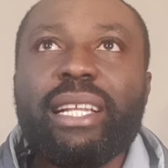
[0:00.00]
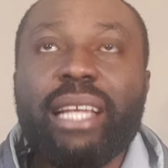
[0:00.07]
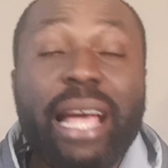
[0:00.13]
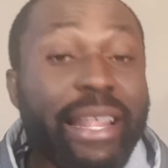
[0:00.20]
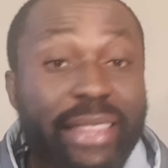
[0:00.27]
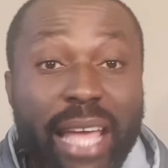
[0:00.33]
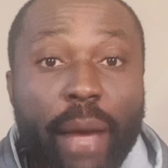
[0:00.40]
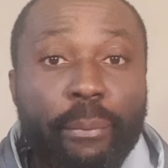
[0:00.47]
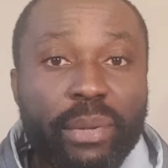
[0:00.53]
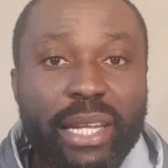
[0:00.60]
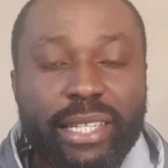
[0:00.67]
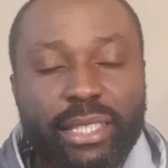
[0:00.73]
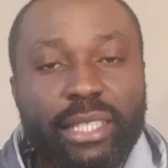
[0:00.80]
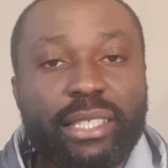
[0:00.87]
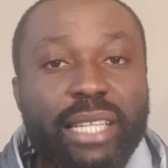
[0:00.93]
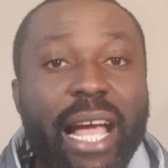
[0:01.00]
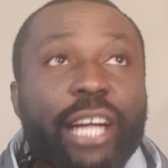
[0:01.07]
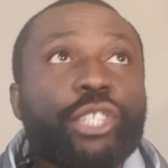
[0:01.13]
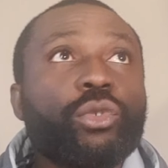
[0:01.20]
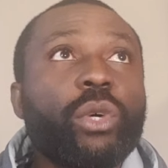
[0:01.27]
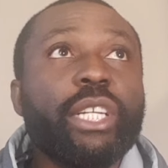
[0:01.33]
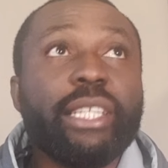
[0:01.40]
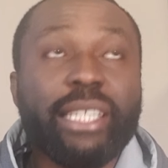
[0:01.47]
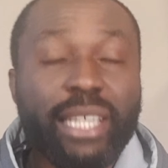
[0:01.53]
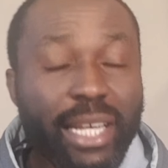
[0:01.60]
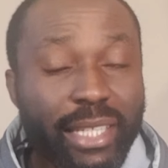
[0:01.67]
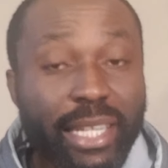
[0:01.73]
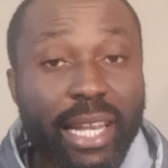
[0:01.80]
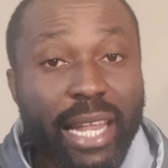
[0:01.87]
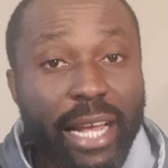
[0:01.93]
and that place is actually
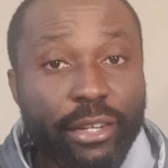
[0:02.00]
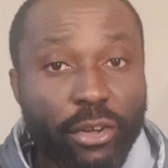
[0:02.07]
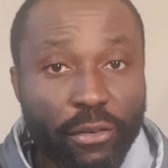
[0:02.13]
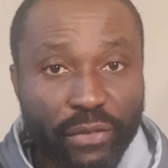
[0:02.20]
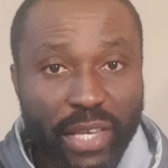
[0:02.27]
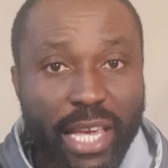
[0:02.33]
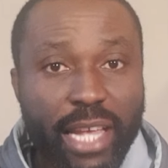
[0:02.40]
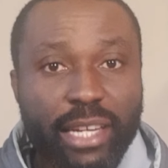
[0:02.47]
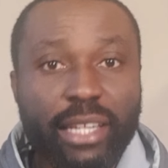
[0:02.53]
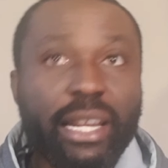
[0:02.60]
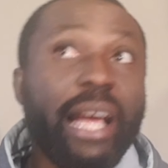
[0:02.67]
the land of Canaan